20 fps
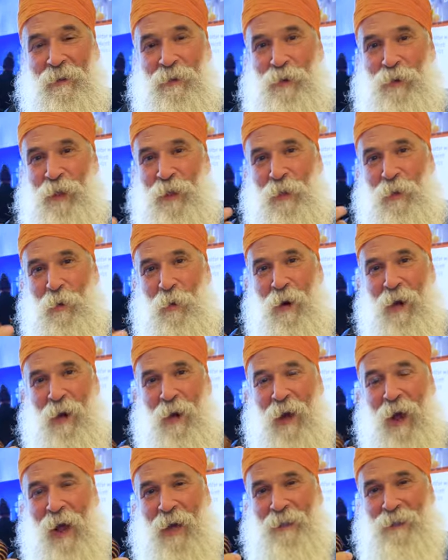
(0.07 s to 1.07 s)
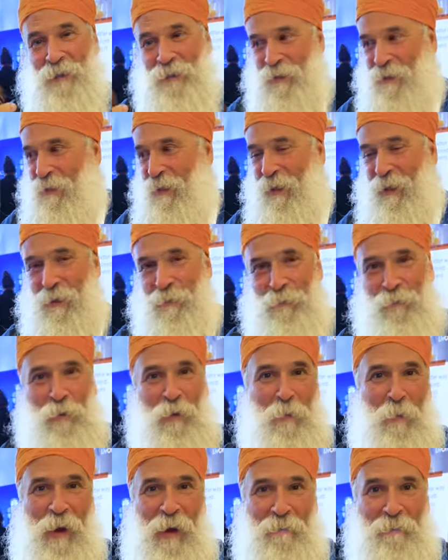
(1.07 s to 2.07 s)
Qi Coil, I just did it for
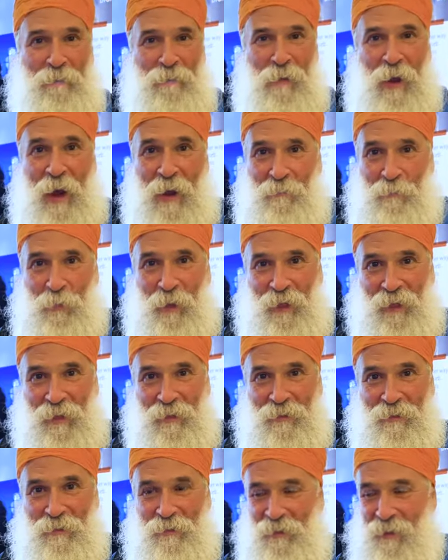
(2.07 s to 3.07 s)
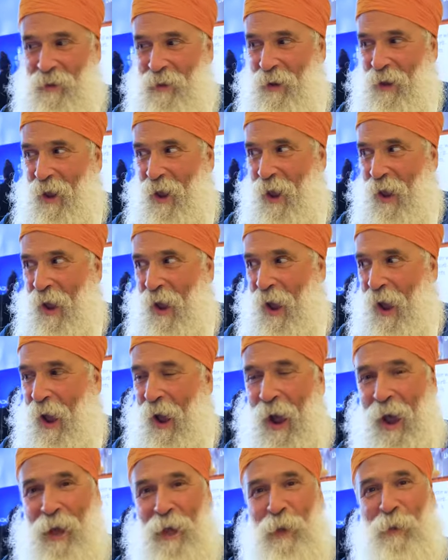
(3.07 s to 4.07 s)
about five minutes.
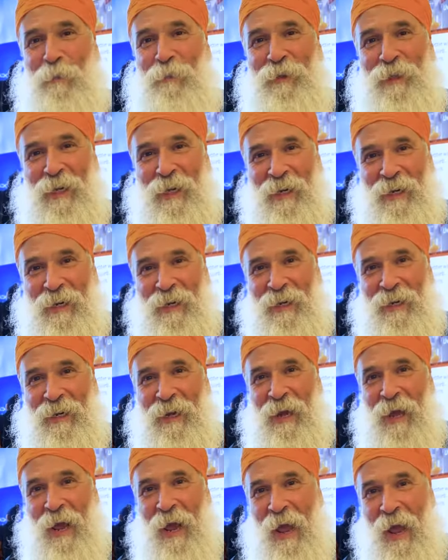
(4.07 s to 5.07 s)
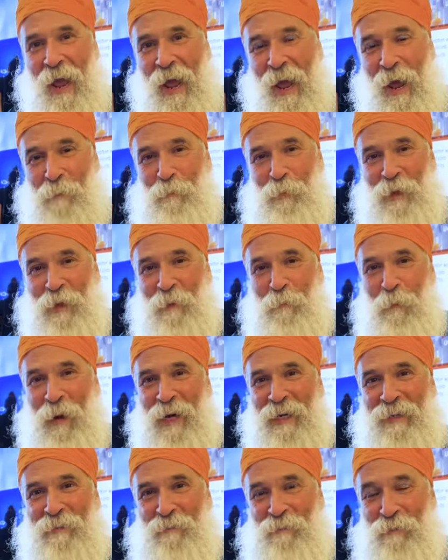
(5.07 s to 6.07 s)
I am giddy, happy.
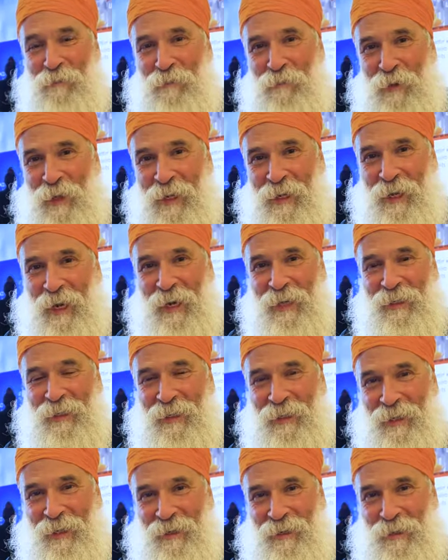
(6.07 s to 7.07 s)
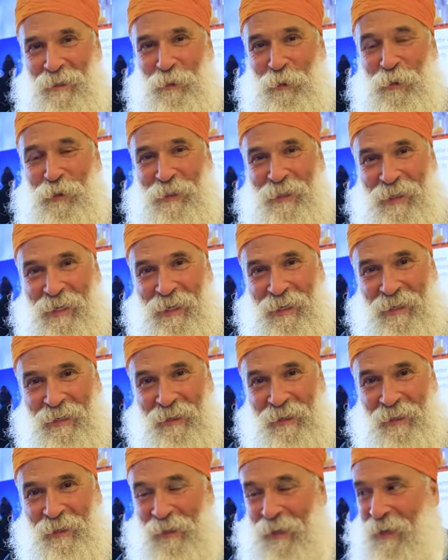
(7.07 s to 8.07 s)
My feet and kidneys are
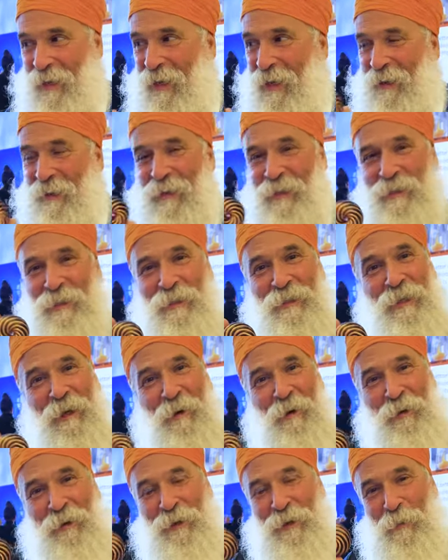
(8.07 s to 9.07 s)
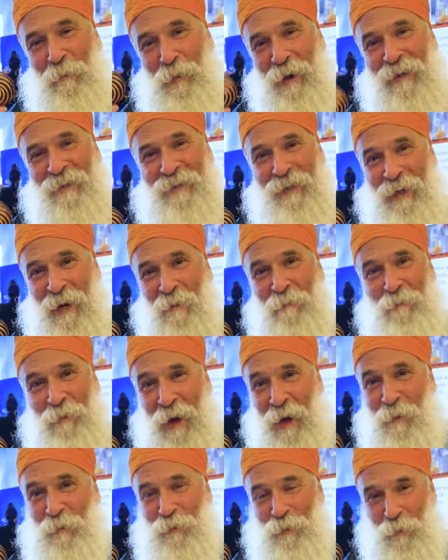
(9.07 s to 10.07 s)
tingling. This is literally the best thing I
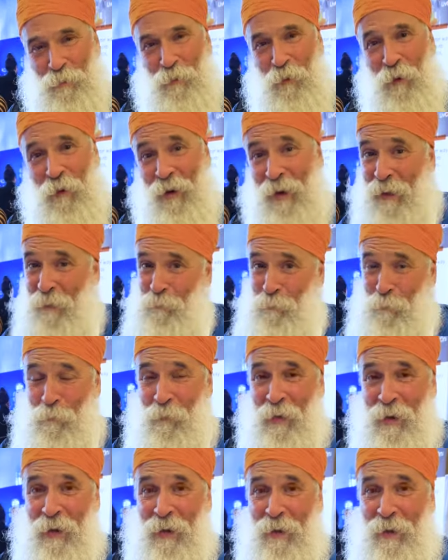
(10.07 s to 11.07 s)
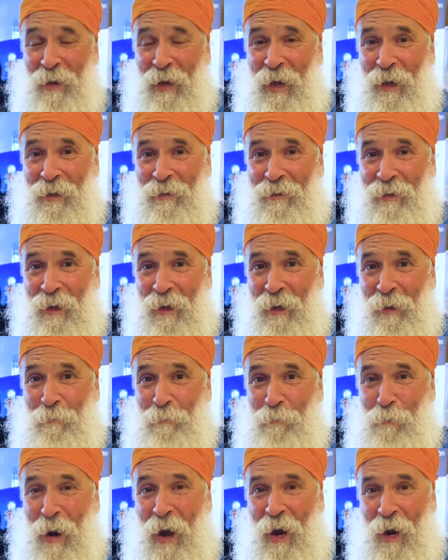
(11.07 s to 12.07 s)
found so far at, at uh,
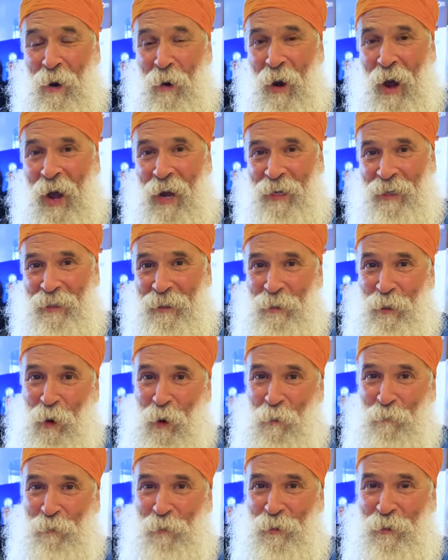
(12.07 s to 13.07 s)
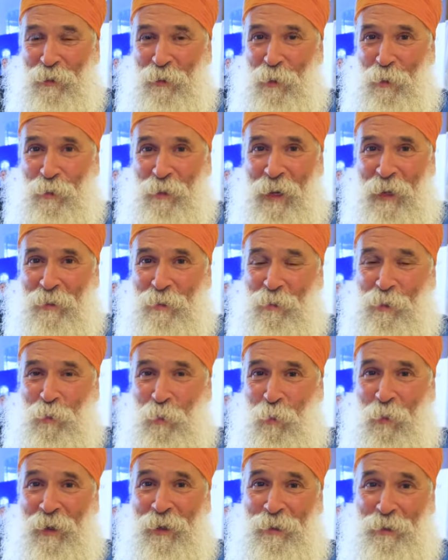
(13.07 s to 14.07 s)
Biohacking Conference
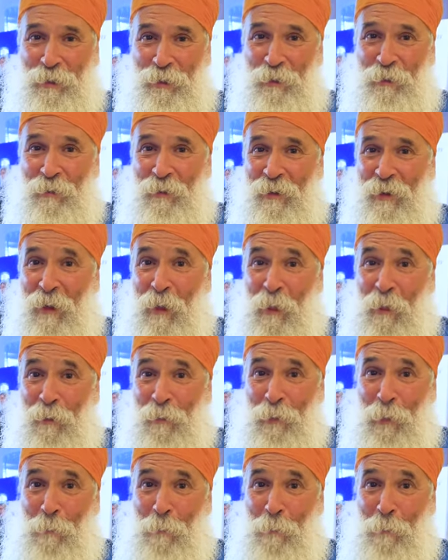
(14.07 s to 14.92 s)
2022. Really? The